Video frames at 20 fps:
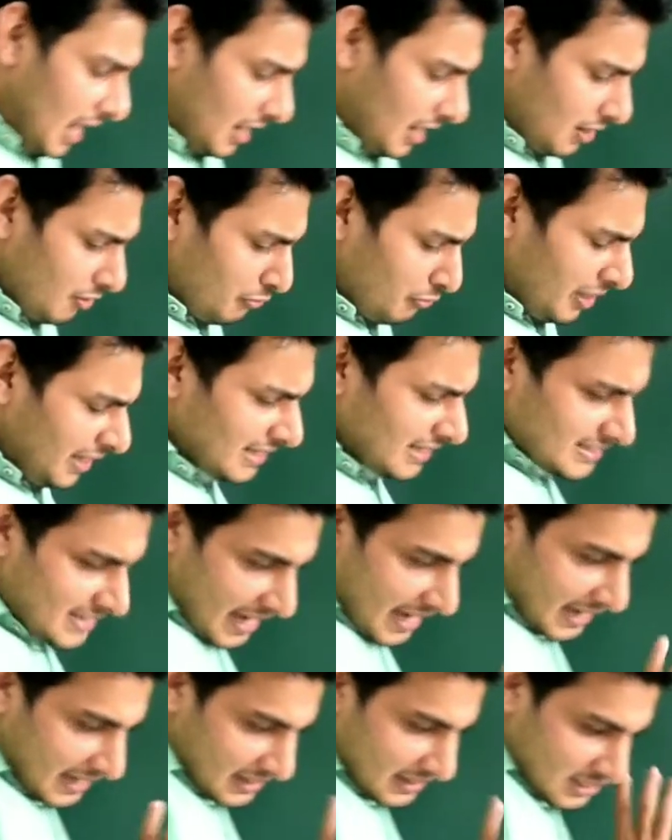Where
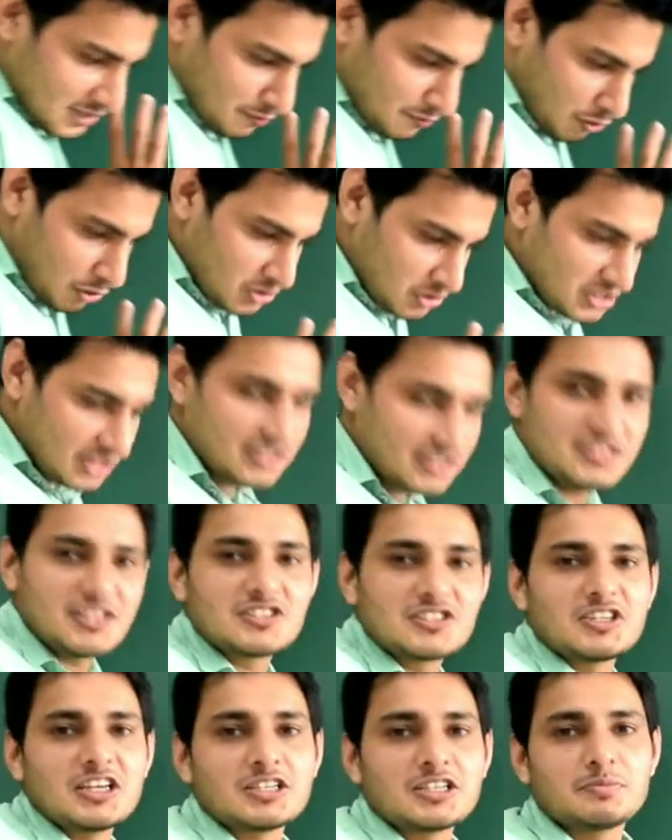exactly this photosynthesis
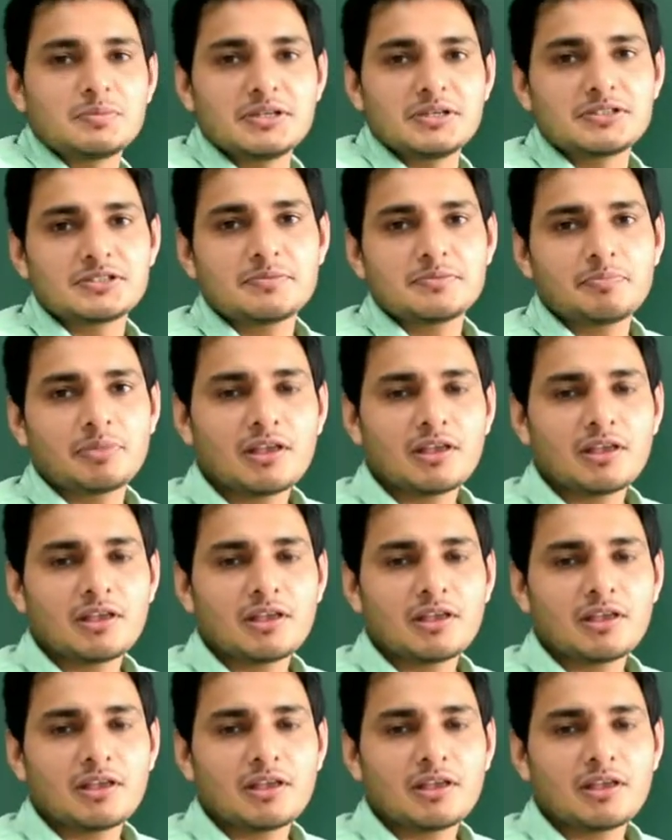takes place?